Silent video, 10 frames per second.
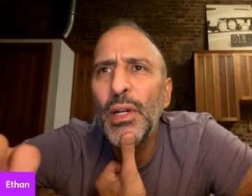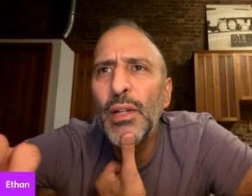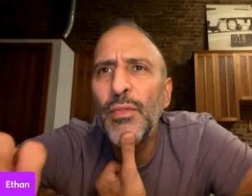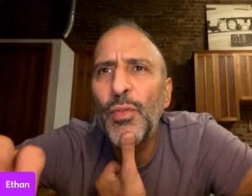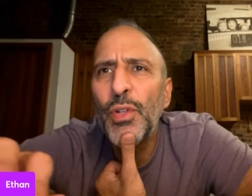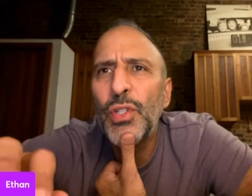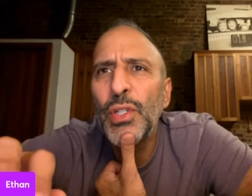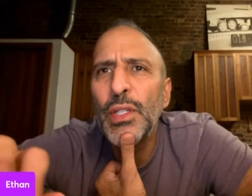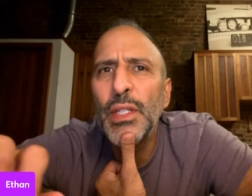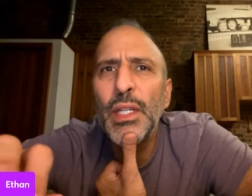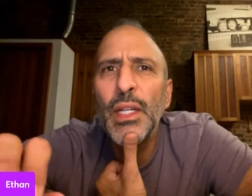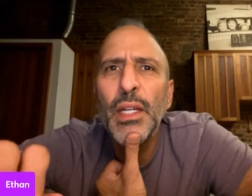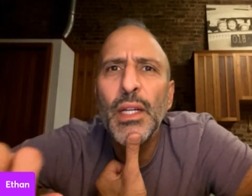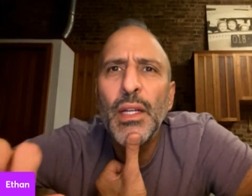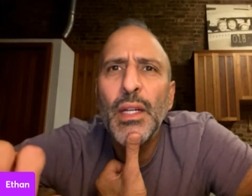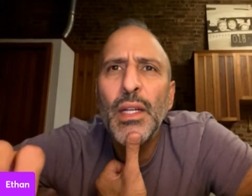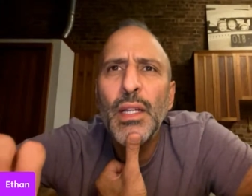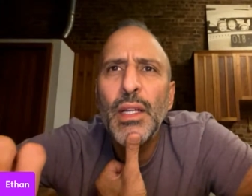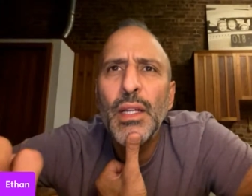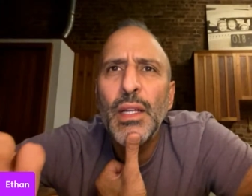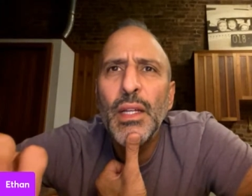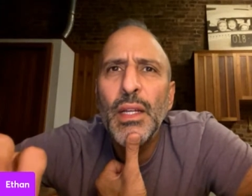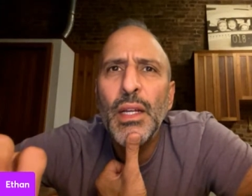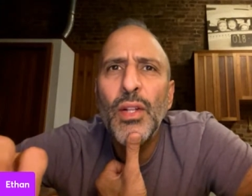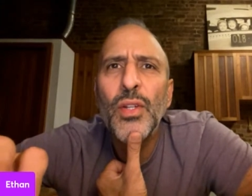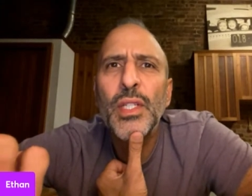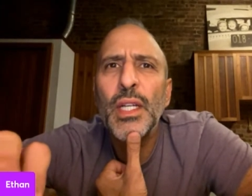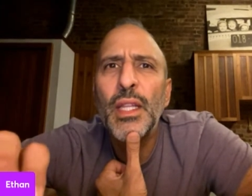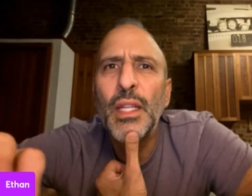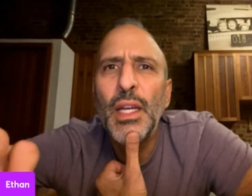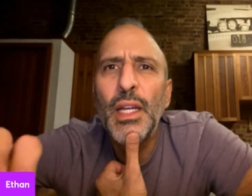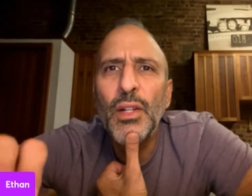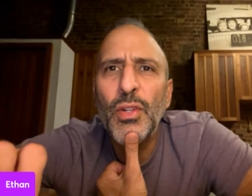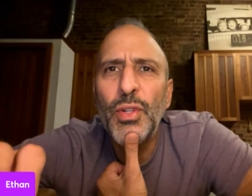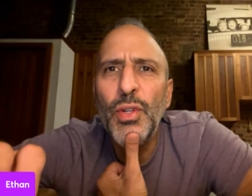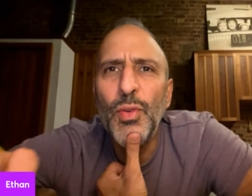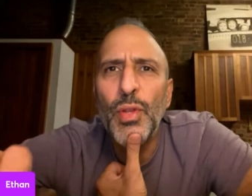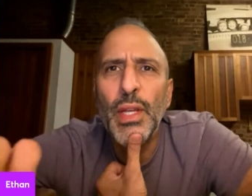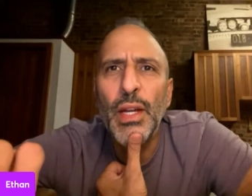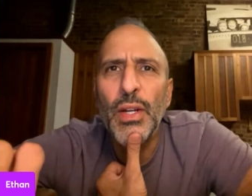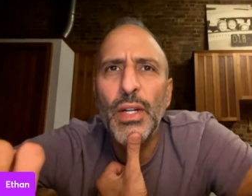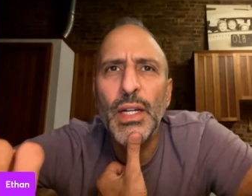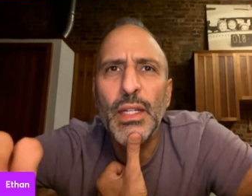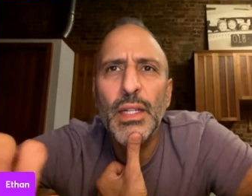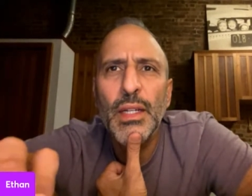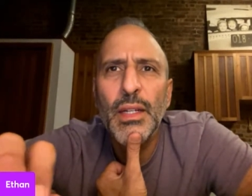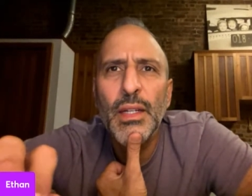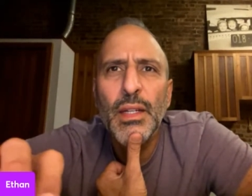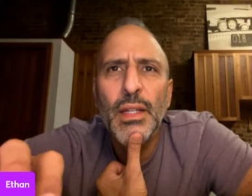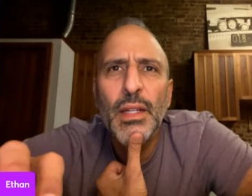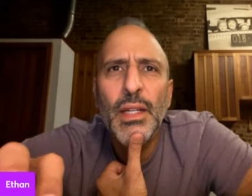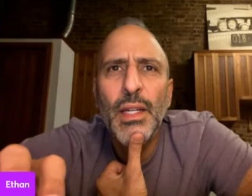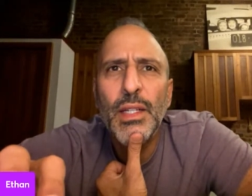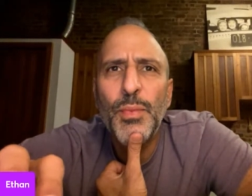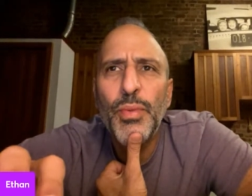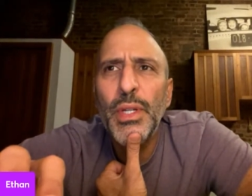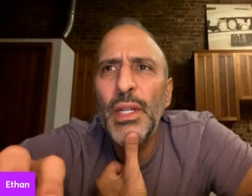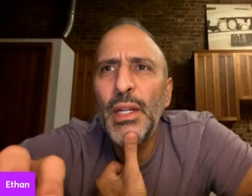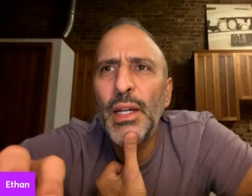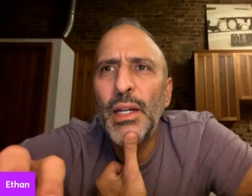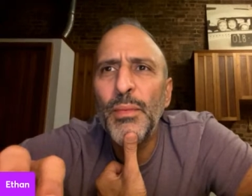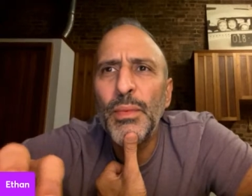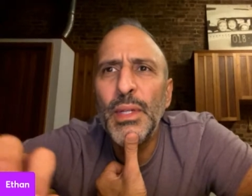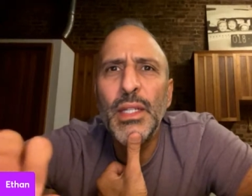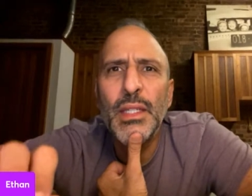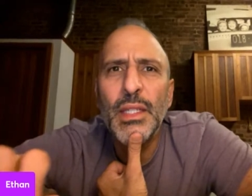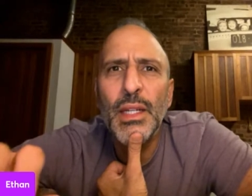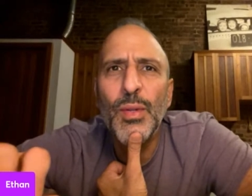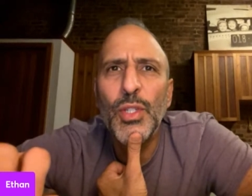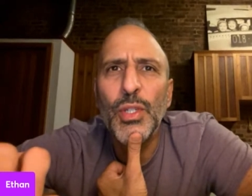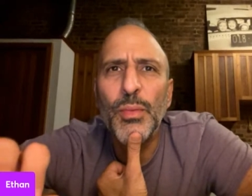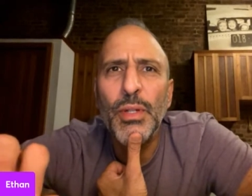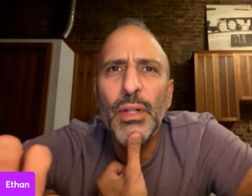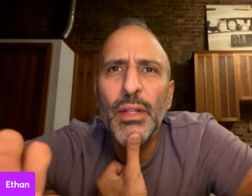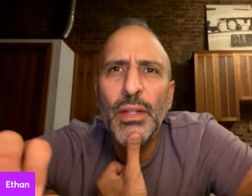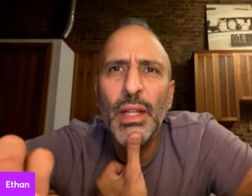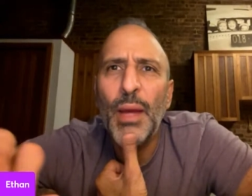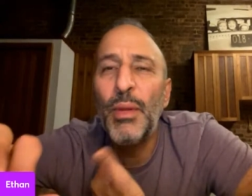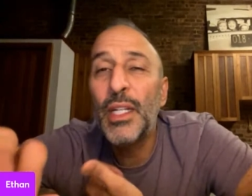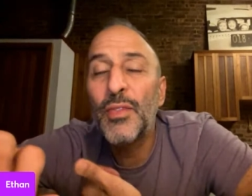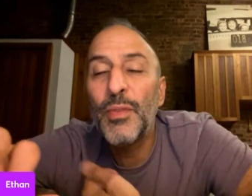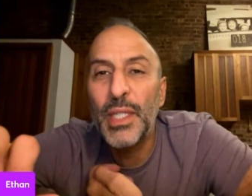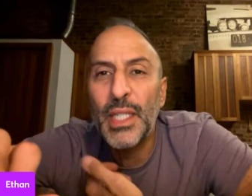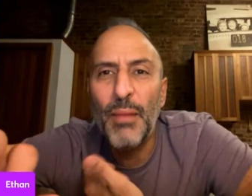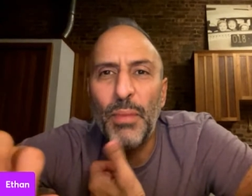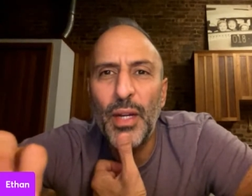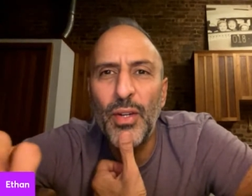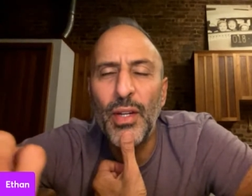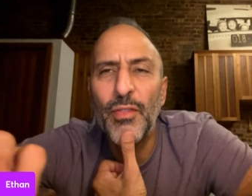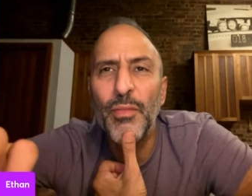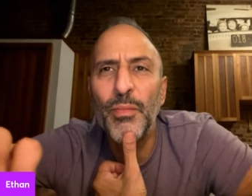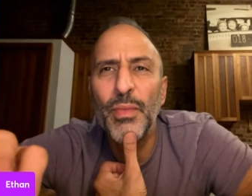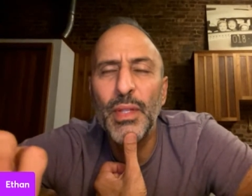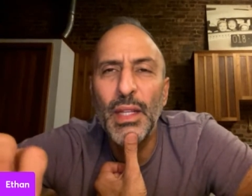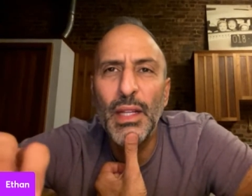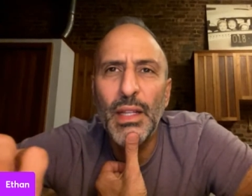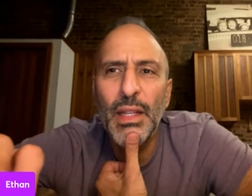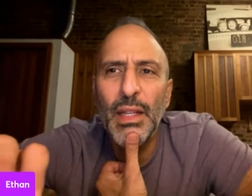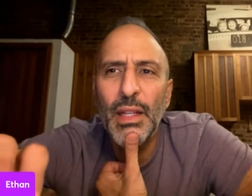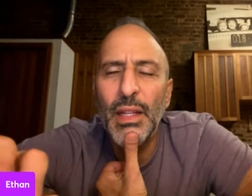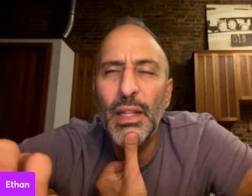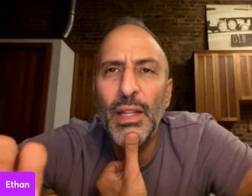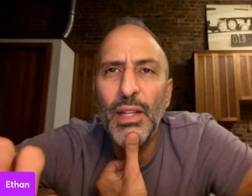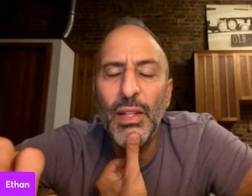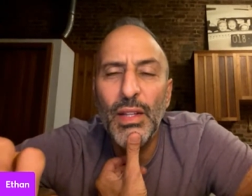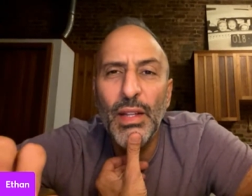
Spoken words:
unfortunately, it looks like the Hitler Youth haircut. It's pretty indistinguishable. I mean, it's from the same period, from the